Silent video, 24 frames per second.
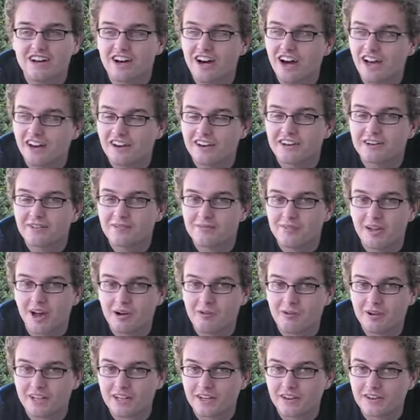don't know. I
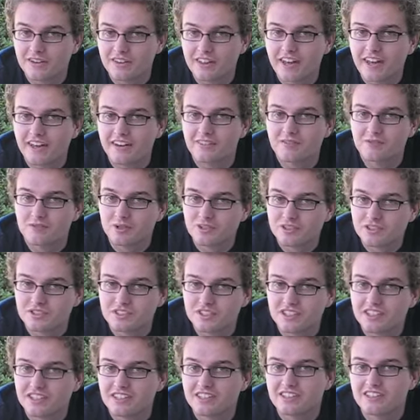want to go to that. We'll
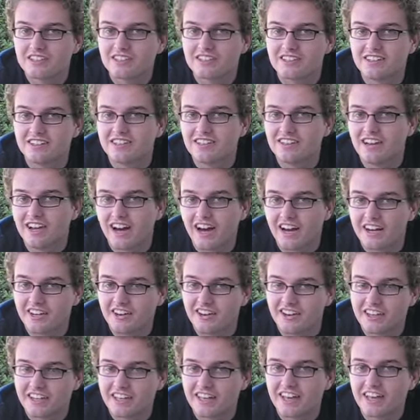see. I know
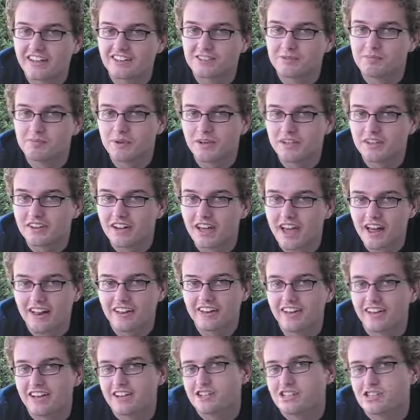I can't, but
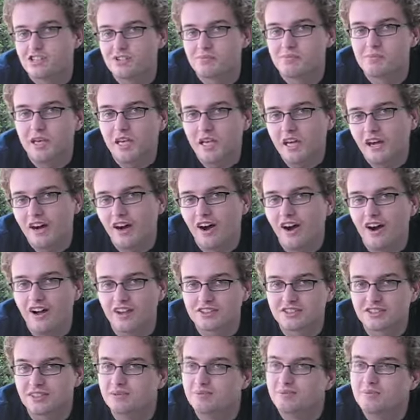LA should be
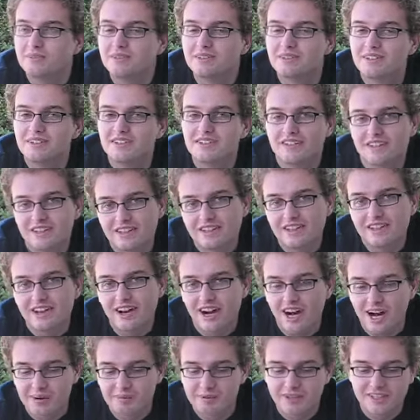awesome.
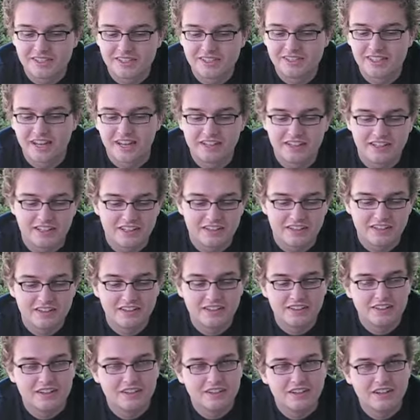I'm excited.
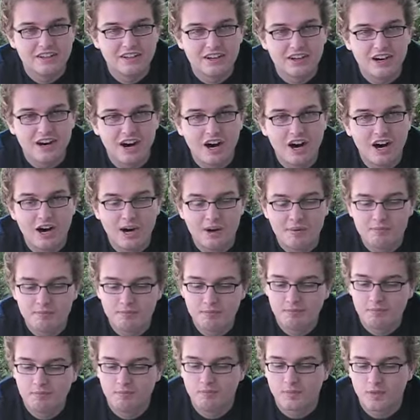
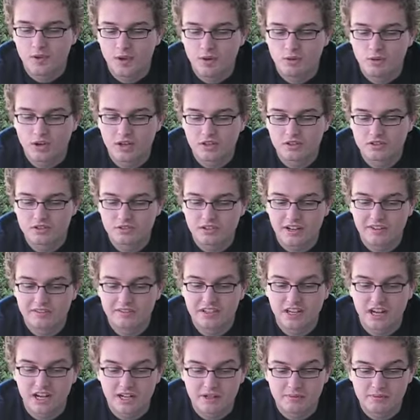What else do I have to
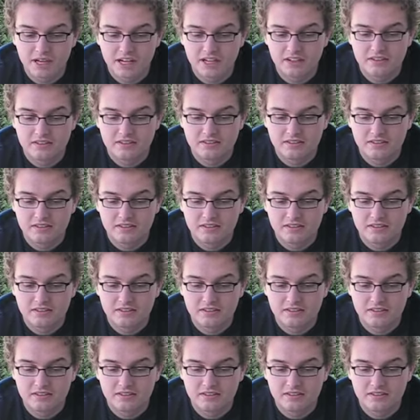talk about?